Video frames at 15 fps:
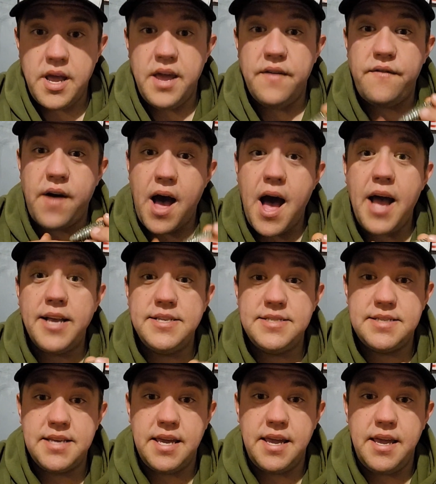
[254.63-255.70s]
If I
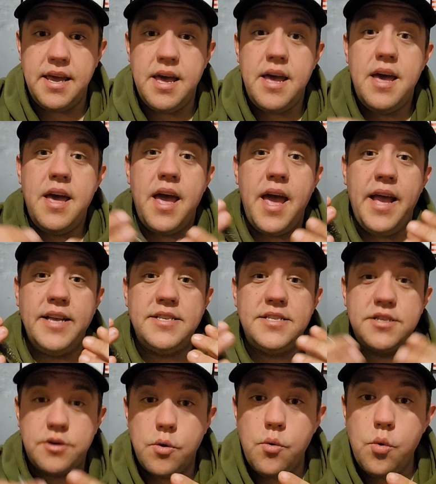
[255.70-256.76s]
see a
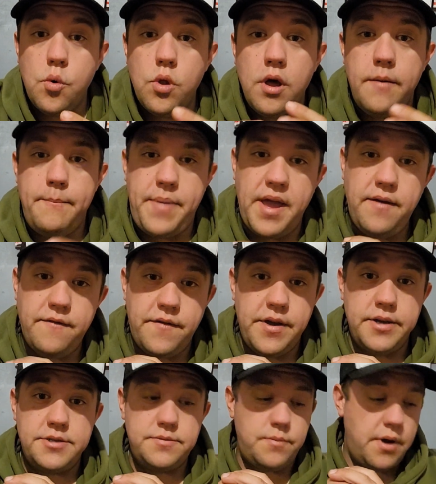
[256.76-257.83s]
school of bait
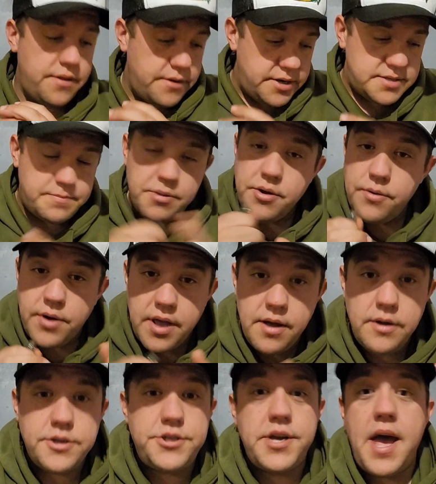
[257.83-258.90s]
fish, whether it's
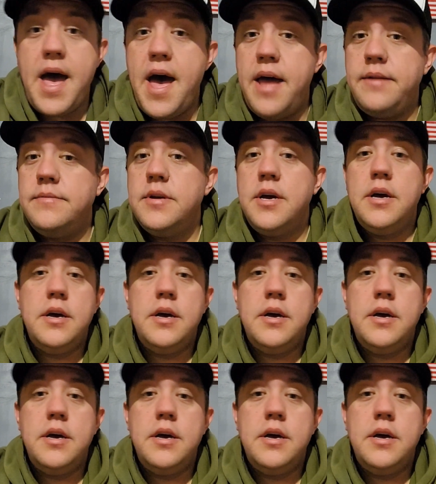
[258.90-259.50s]
bluegill, shad,